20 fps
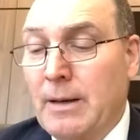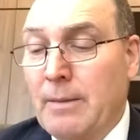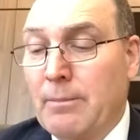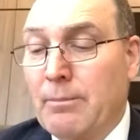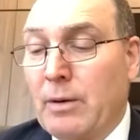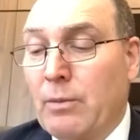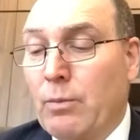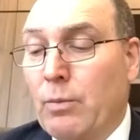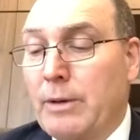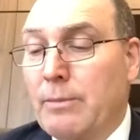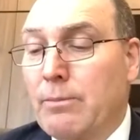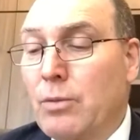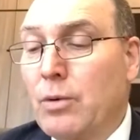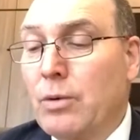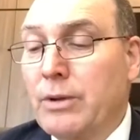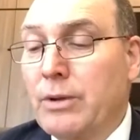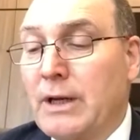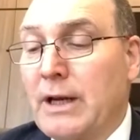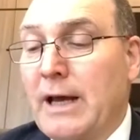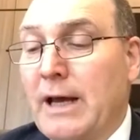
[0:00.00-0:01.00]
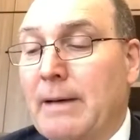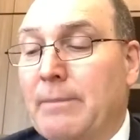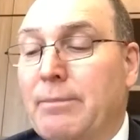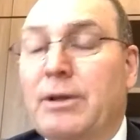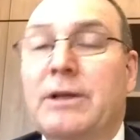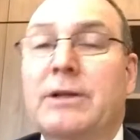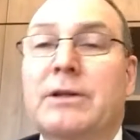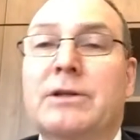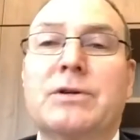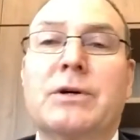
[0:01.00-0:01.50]
But we're more than happy
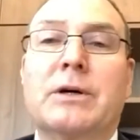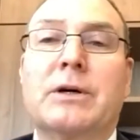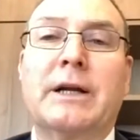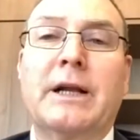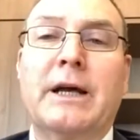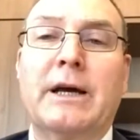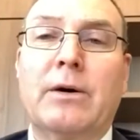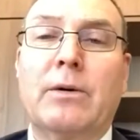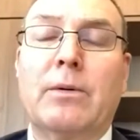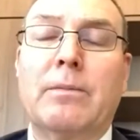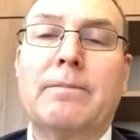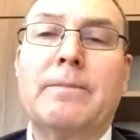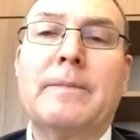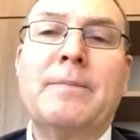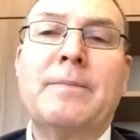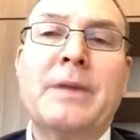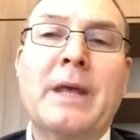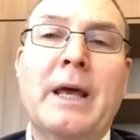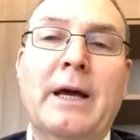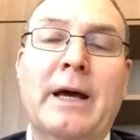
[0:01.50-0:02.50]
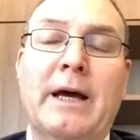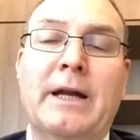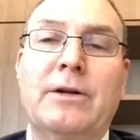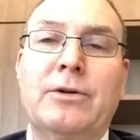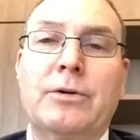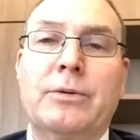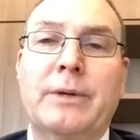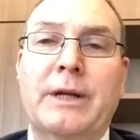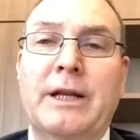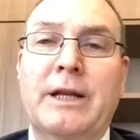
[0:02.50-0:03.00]
to try and help and
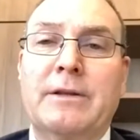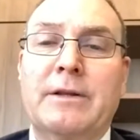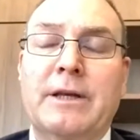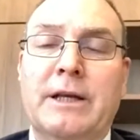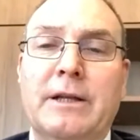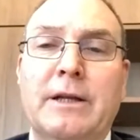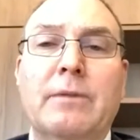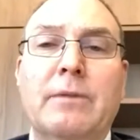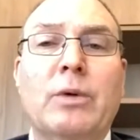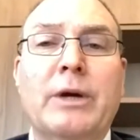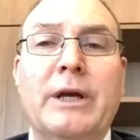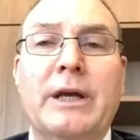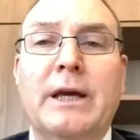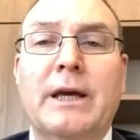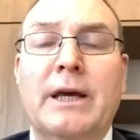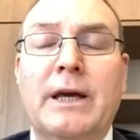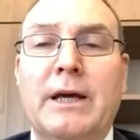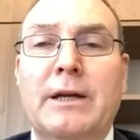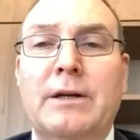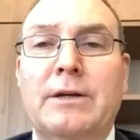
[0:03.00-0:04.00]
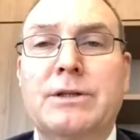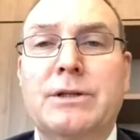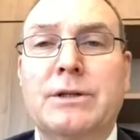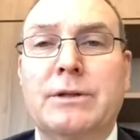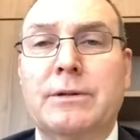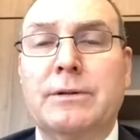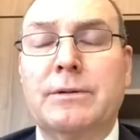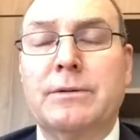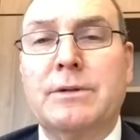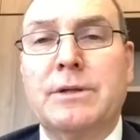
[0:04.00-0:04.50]
do anything that we can
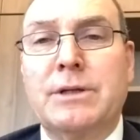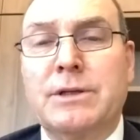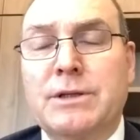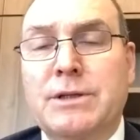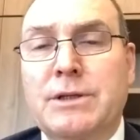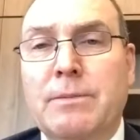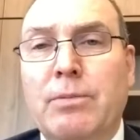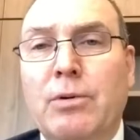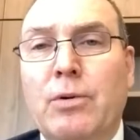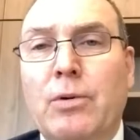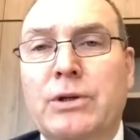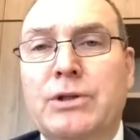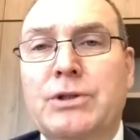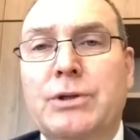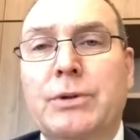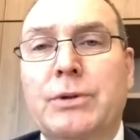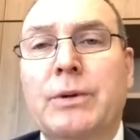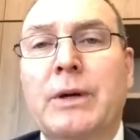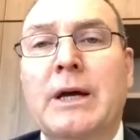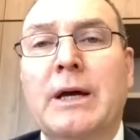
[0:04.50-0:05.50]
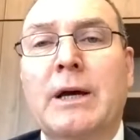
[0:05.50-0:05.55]
to support you.